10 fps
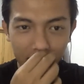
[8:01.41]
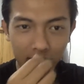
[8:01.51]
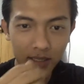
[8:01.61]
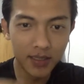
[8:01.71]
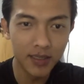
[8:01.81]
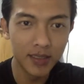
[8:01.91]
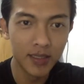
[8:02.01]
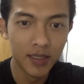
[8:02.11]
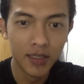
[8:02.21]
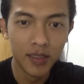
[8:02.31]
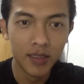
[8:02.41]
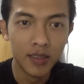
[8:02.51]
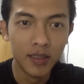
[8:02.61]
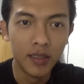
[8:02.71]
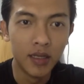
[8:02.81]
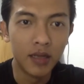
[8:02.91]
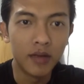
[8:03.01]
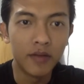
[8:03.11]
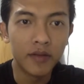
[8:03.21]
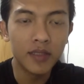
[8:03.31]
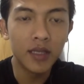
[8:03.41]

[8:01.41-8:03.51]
Uh, the first,